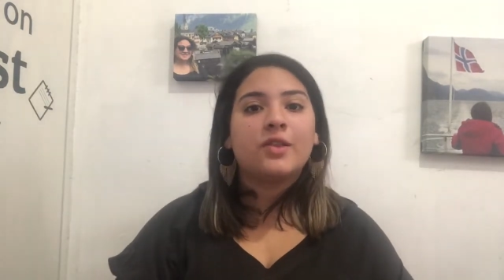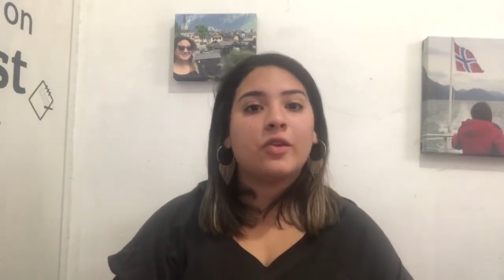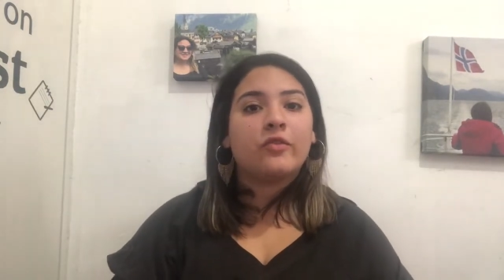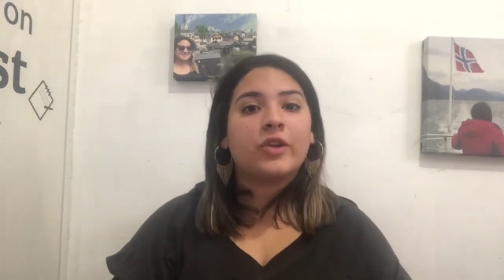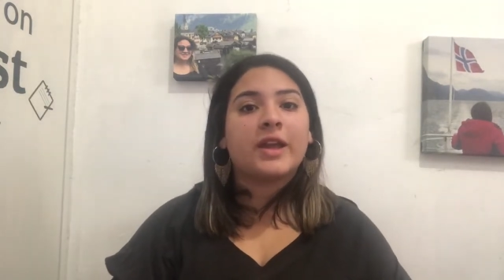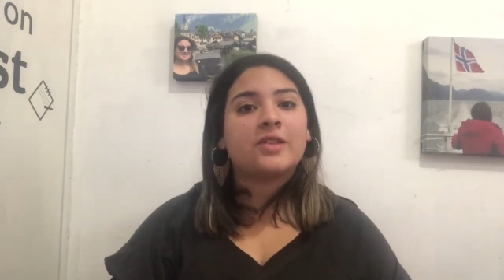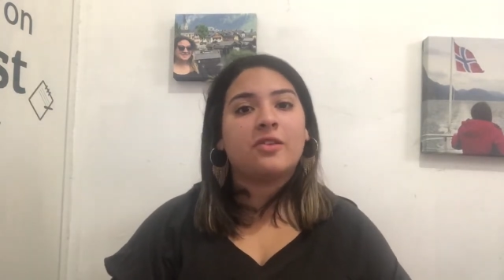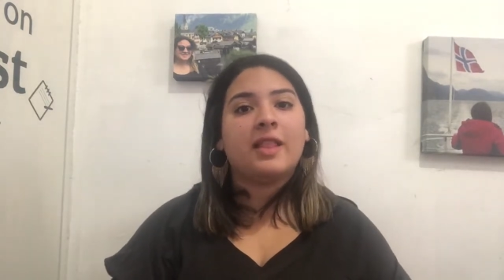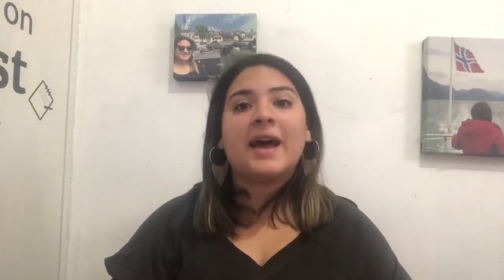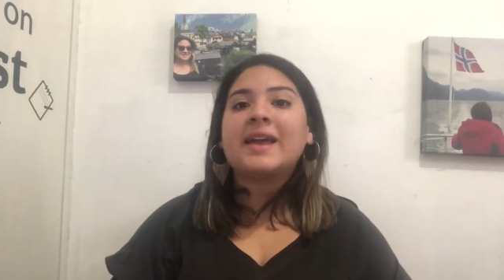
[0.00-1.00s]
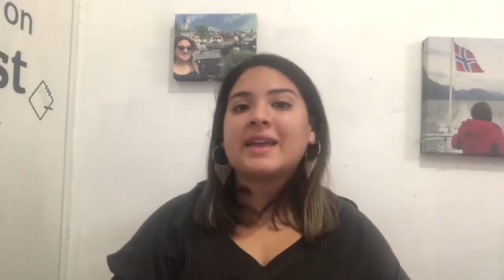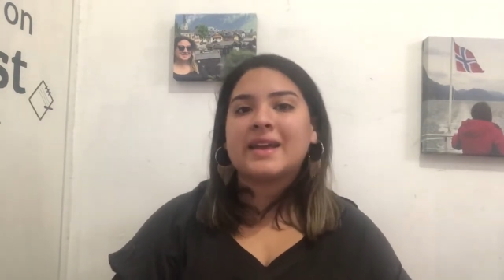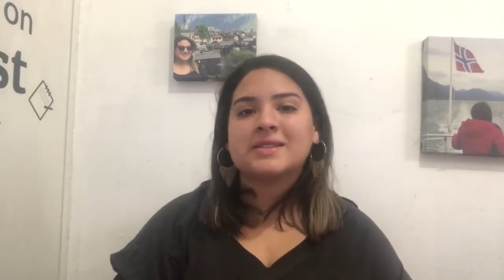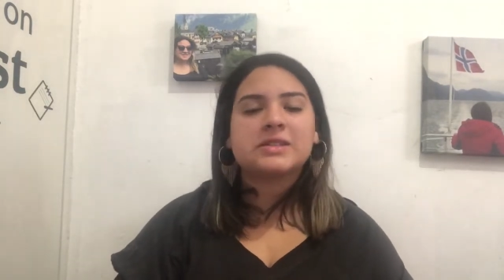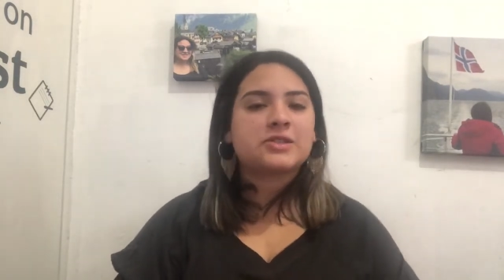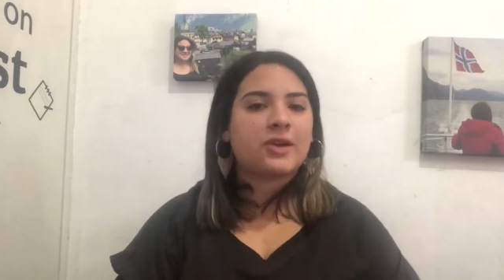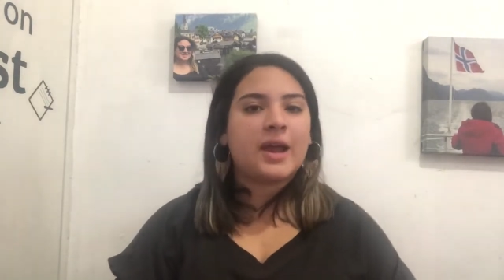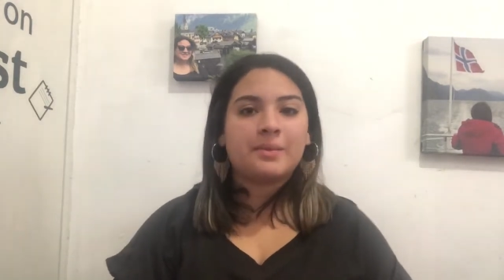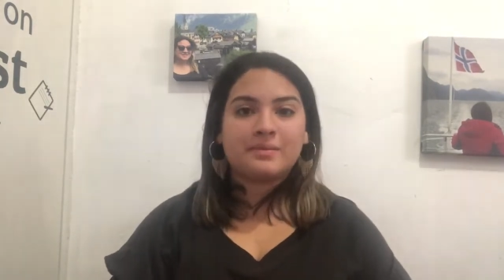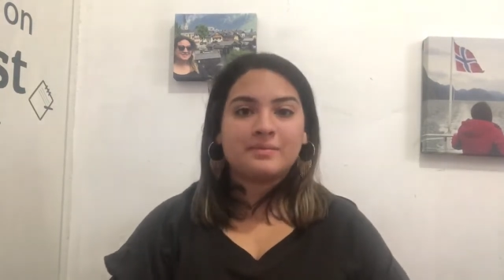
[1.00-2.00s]
Don't forget to like and
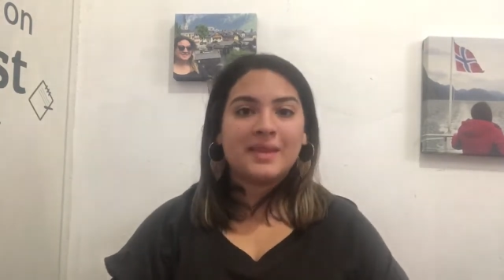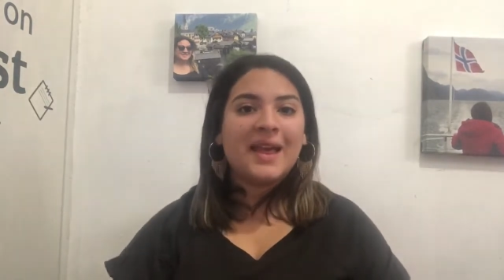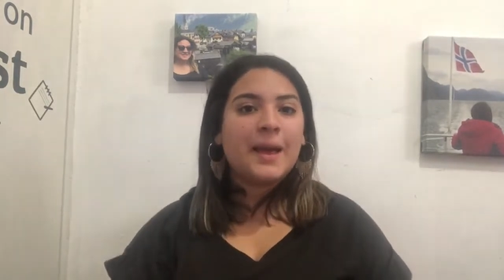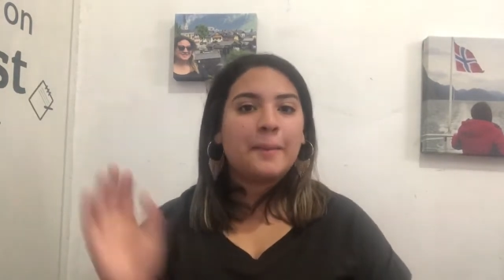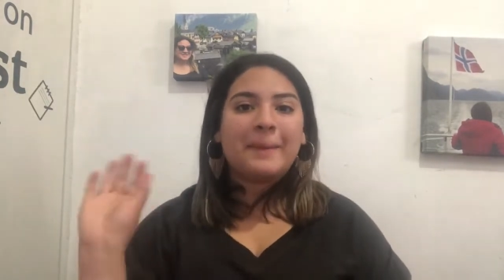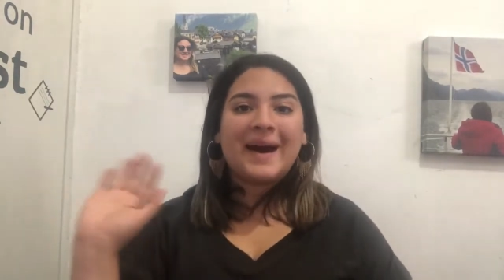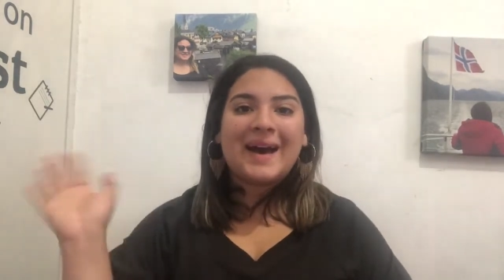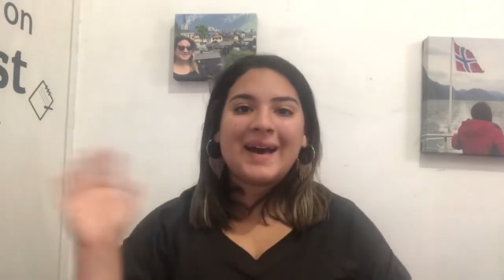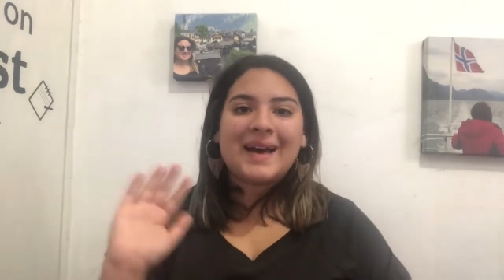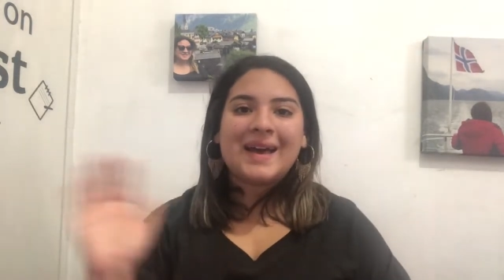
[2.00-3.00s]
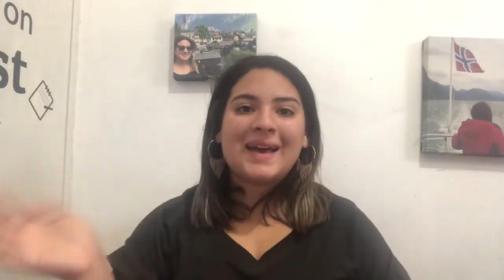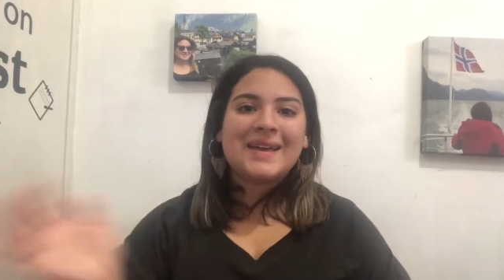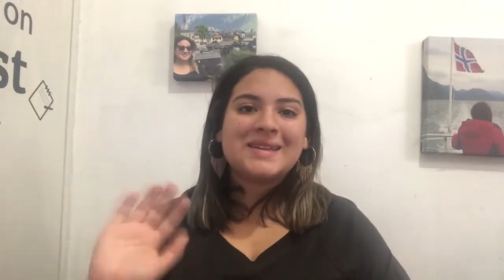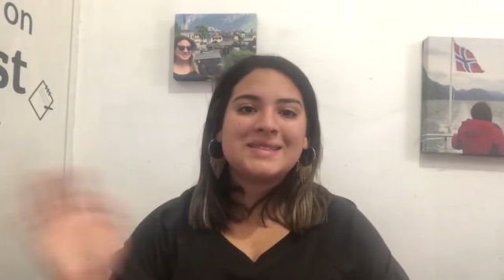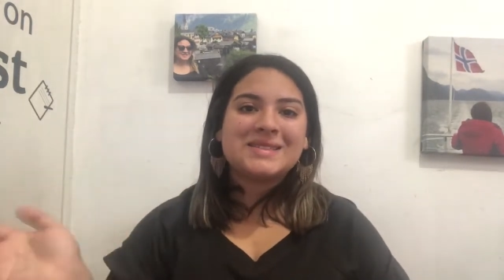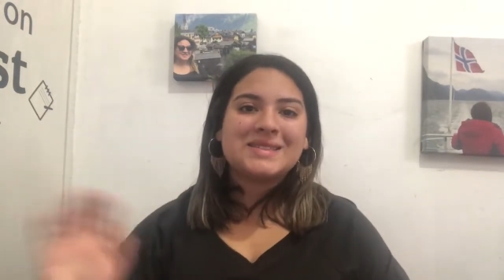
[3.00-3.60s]
subscribe. Bye!